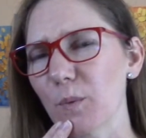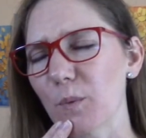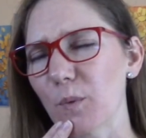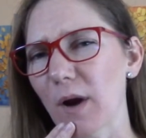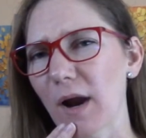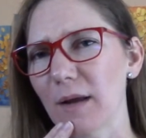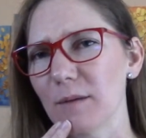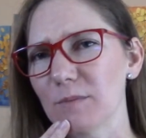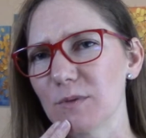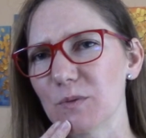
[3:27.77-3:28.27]

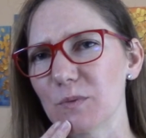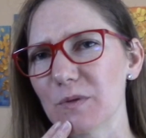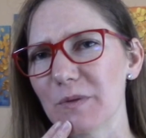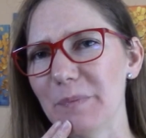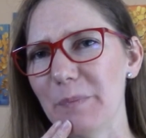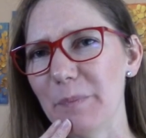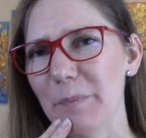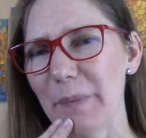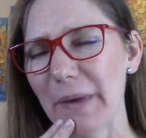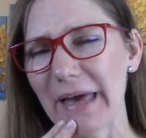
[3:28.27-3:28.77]
rhymes
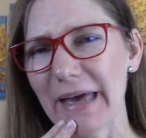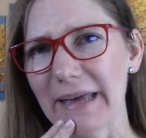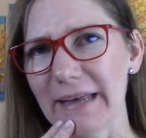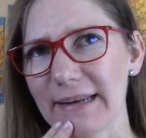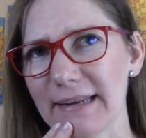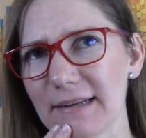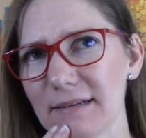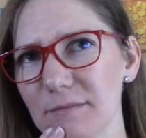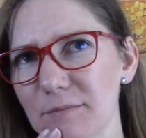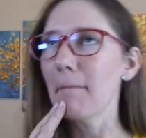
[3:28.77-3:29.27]
with
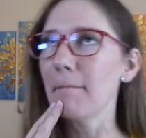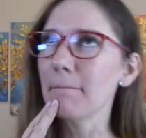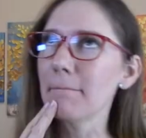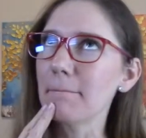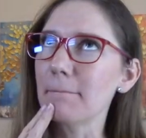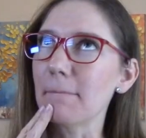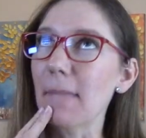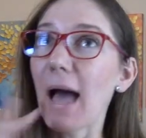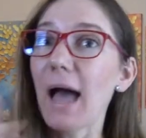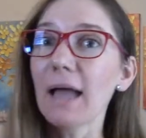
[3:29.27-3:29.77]
bed.
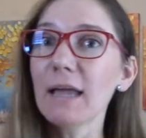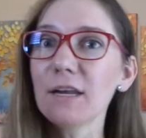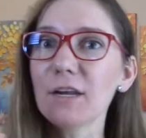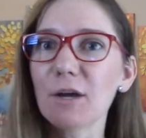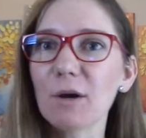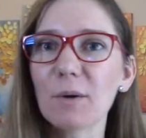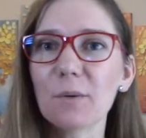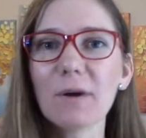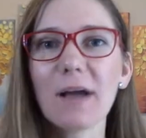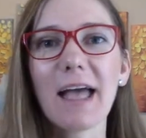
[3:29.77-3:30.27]
I
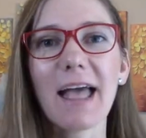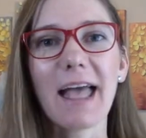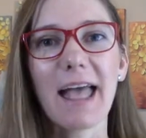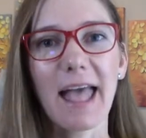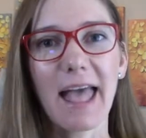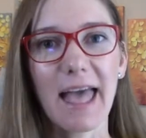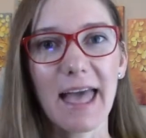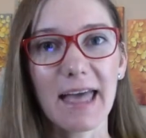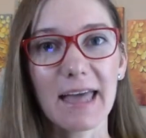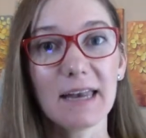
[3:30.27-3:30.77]
know,
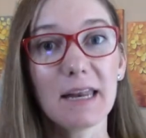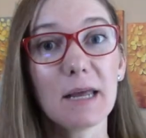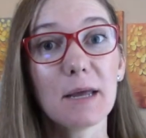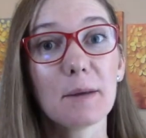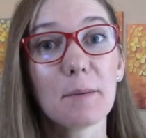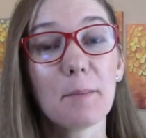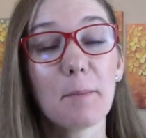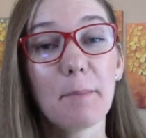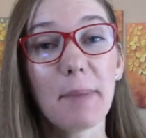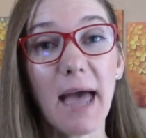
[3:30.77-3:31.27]
head,
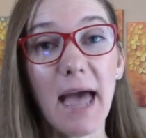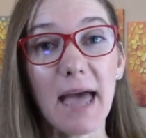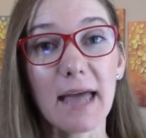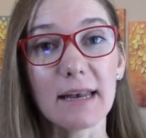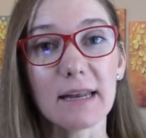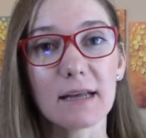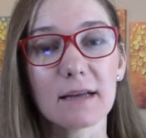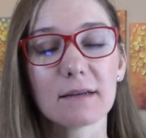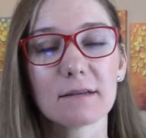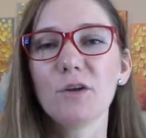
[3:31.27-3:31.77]

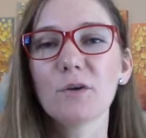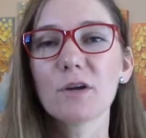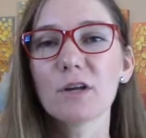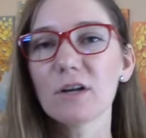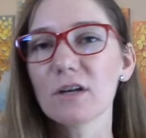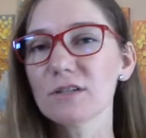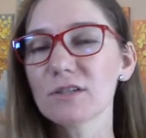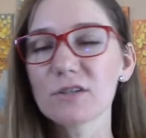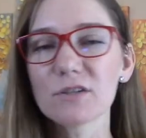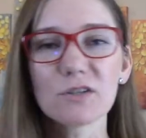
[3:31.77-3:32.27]
bed. You can
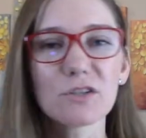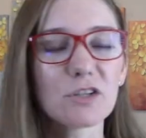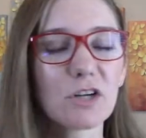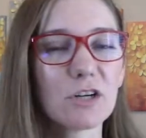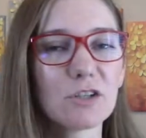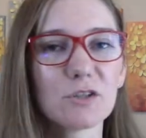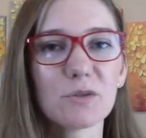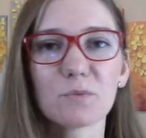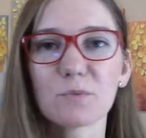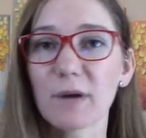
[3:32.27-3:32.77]
also
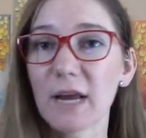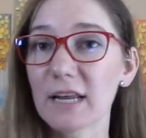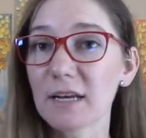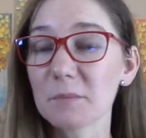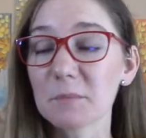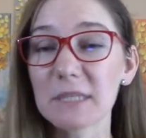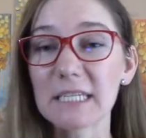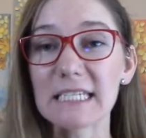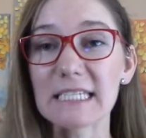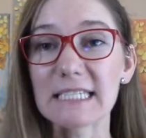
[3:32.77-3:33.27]
start to
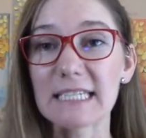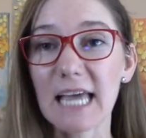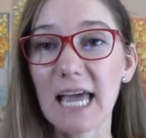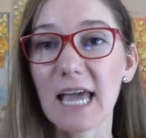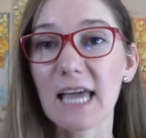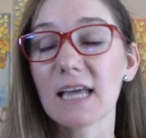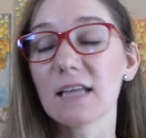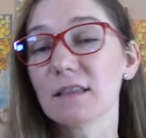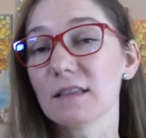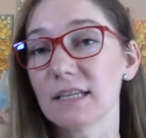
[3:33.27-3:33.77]
randomly
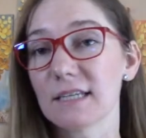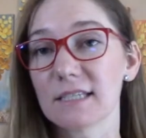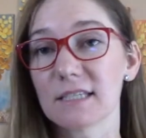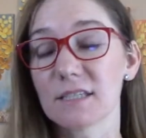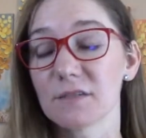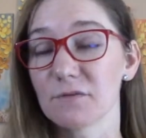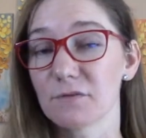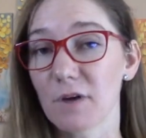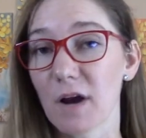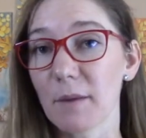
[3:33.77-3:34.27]
say lists
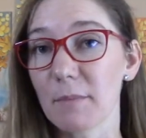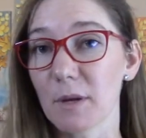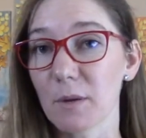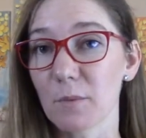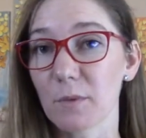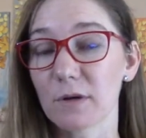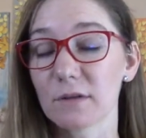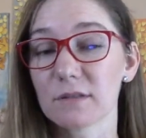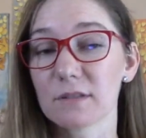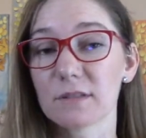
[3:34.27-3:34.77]
of rhyming
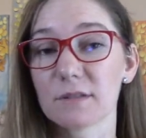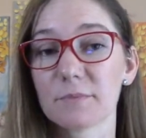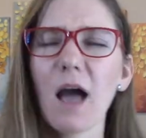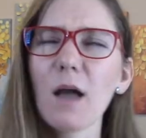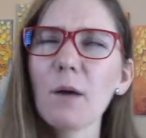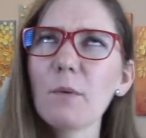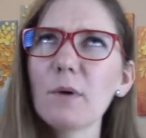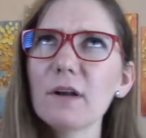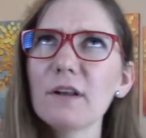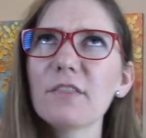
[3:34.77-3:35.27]
words.
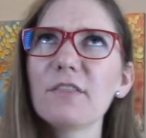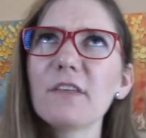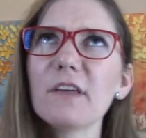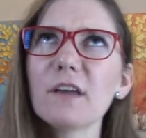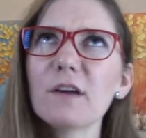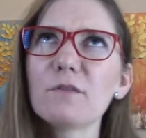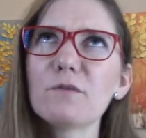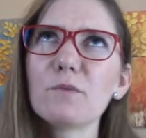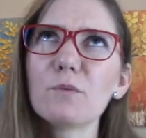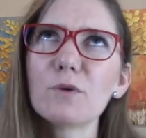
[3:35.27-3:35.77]
I want to
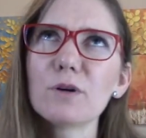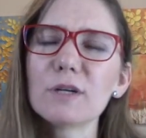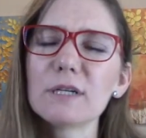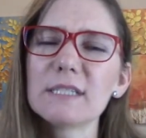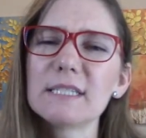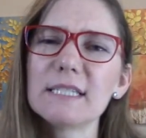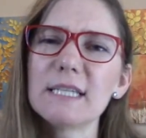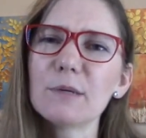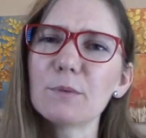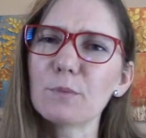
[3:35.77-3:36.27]
think of
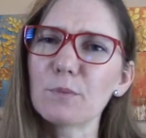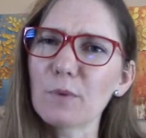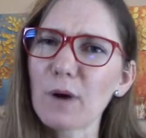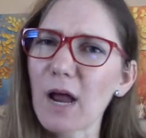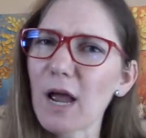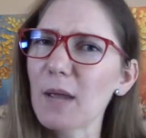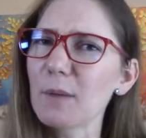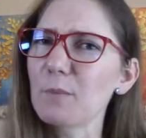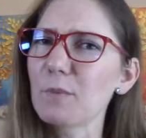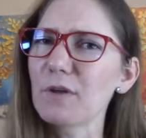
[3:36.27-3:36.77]
words that
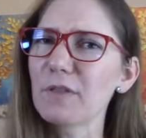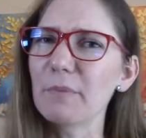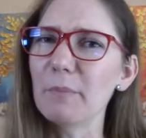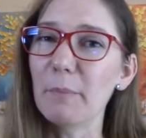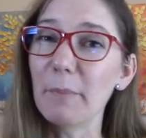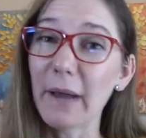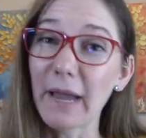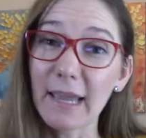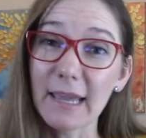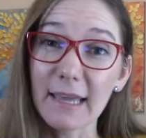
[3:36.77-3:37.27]
rhyme with
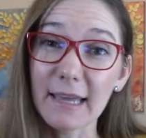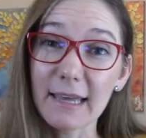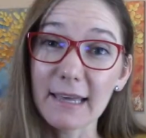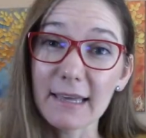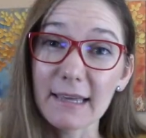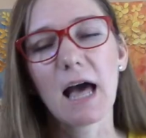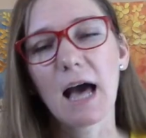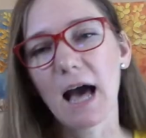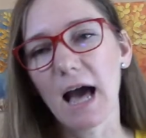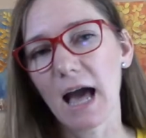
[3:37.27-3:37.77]
bike.
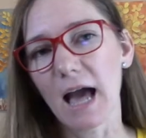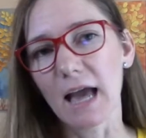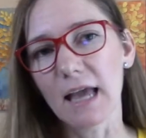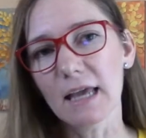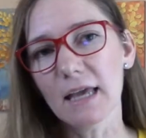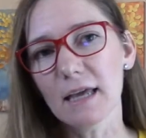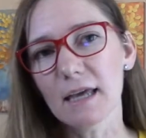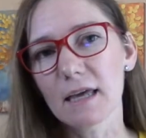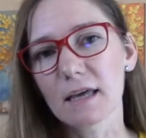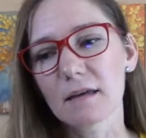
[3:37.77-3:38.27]

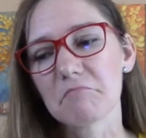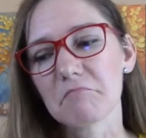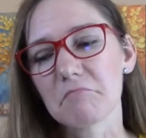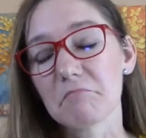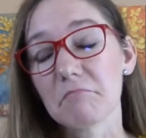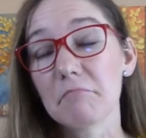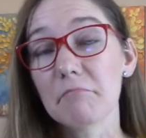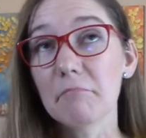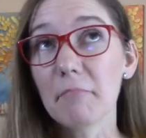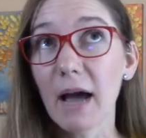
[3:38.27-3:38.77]
Hike,
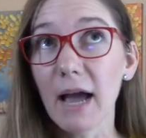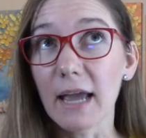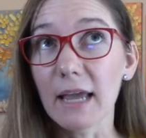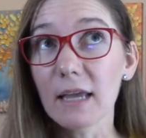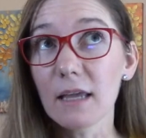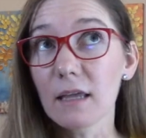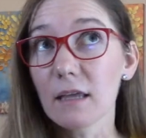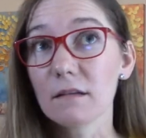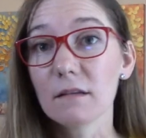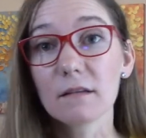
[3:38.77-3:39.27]

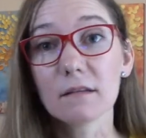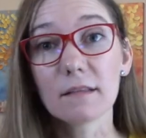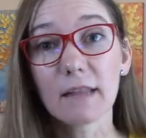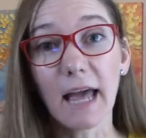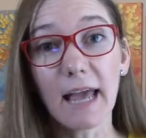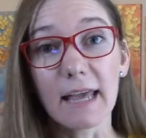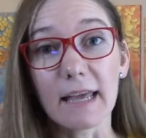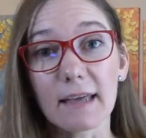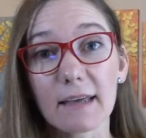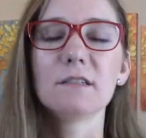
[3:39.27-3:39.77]
mic,
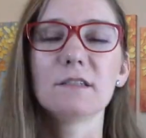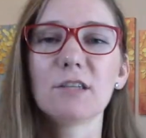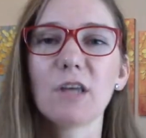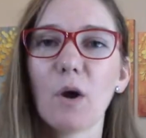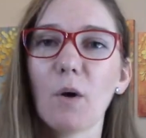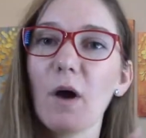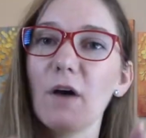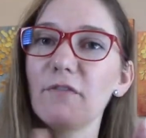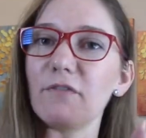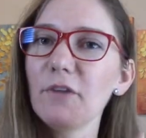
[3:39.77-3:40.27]
like.
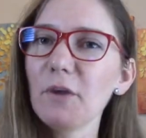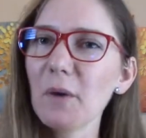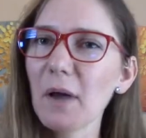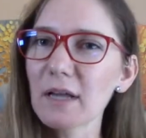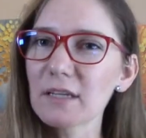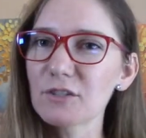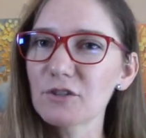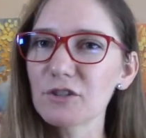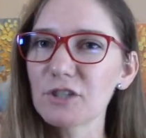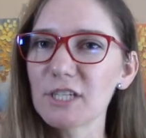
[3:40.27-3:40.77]
So a few
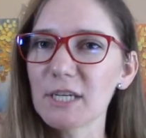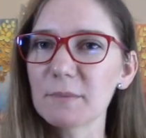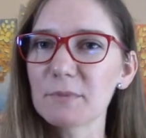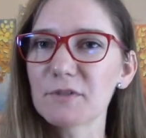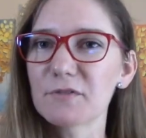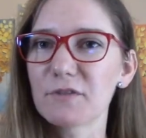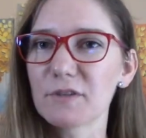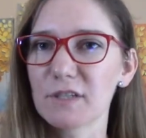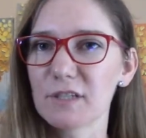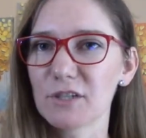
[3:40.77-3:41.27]
extra tips
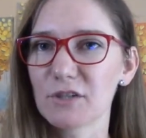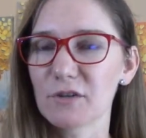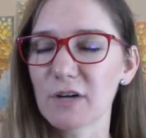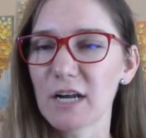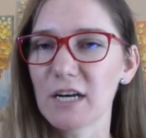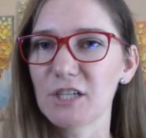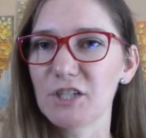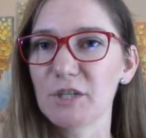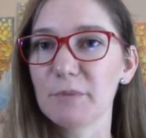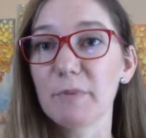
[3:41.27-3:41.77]
for this
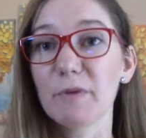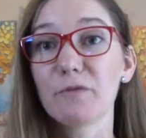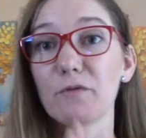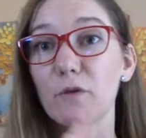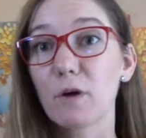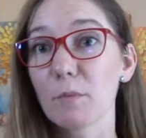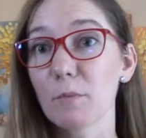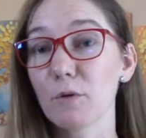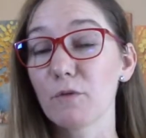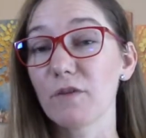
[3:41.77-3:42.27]
strategy
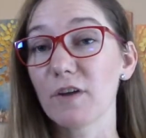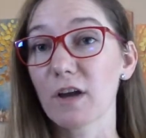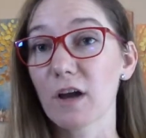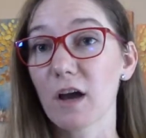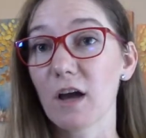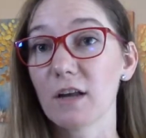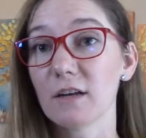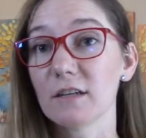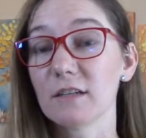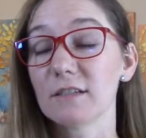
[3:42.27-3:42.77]
before moving
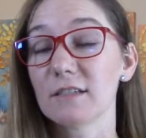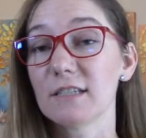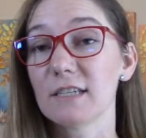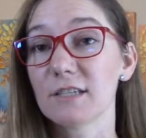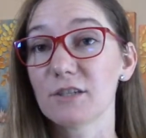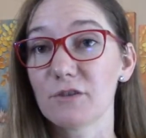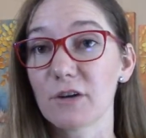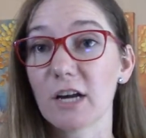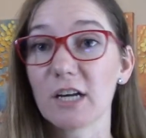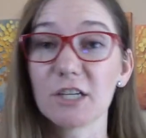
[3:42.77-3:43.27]
on to
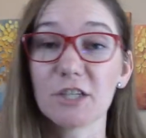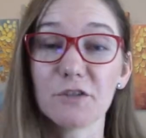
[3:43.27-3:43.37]
strategy